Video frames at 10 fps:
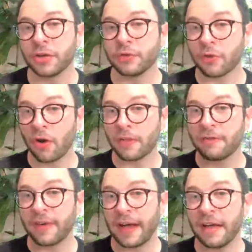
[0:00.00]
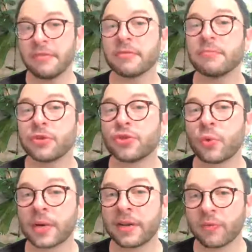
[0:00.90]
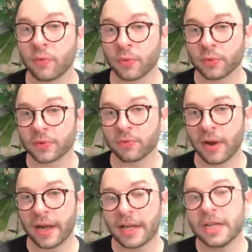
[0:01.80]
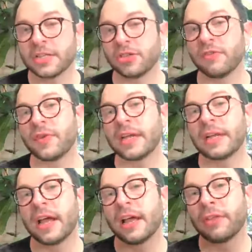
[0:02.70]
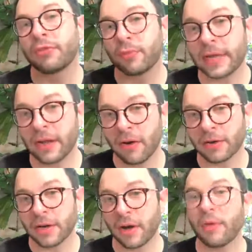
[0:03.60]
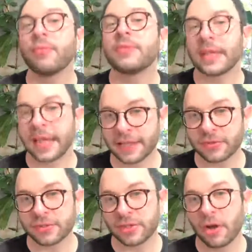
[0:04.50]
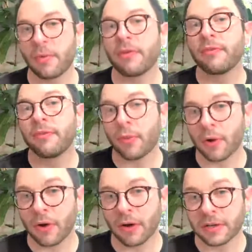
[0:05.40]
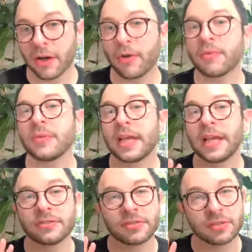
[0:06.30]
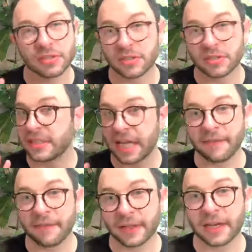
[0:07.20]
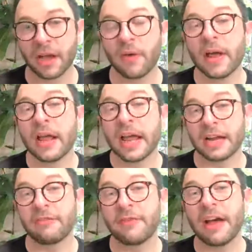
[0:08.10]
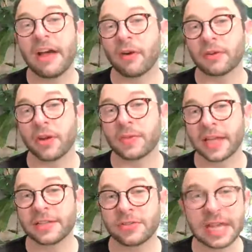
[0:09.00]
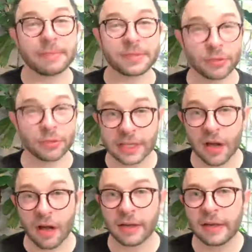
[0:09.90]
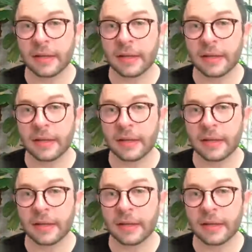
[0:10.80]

You draw the 5 majority rules, right? So if you get a 3-card no, the answer is no. A 4-card no, the answer is definitely no. And a 5-card no, the answer is absolutely not.